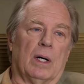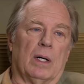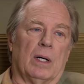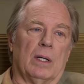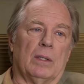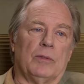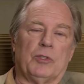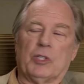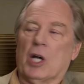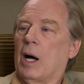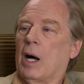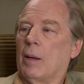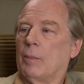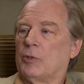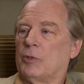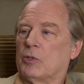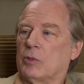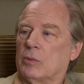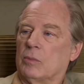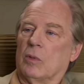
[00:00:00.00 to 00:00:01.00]
uh,
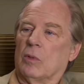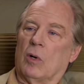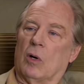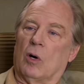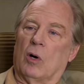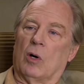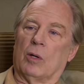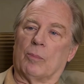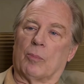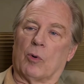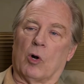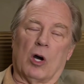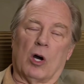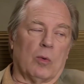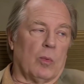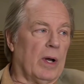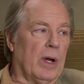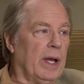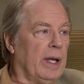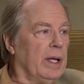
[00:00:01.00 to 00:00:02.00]
jobs on
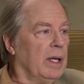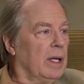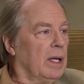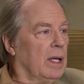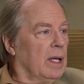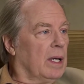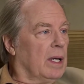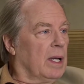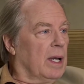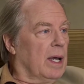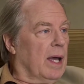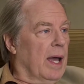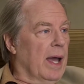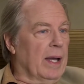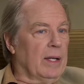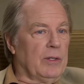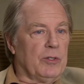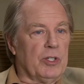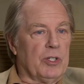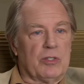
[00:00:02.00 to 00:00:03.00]
Broadway
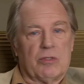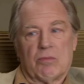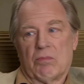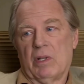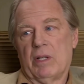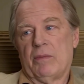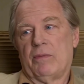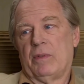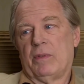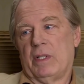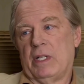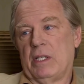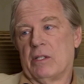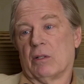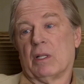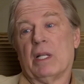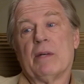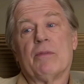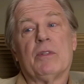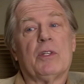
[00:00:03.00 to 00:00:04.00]
and just live
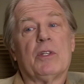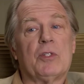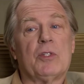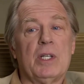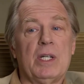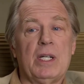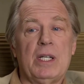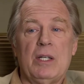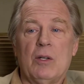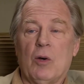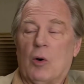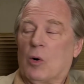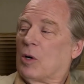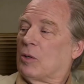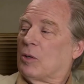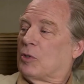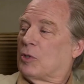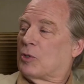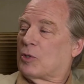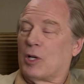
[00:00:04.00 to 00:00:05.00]
either live in the city
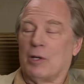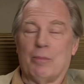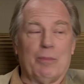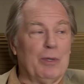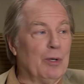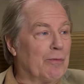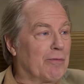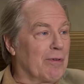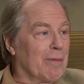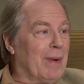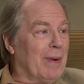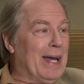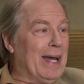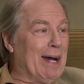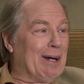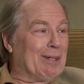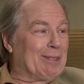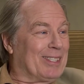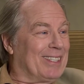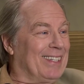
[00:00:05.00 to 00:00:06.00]
or just commute from
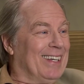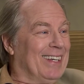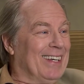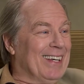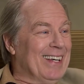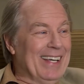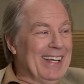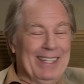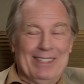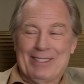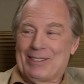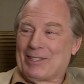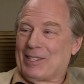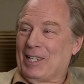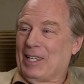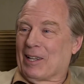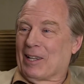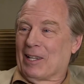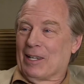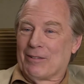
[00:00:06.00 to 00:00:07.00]
my house in
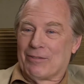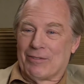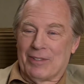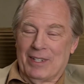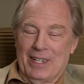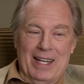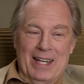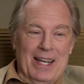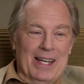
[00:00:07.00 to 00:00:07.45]
Seacliff.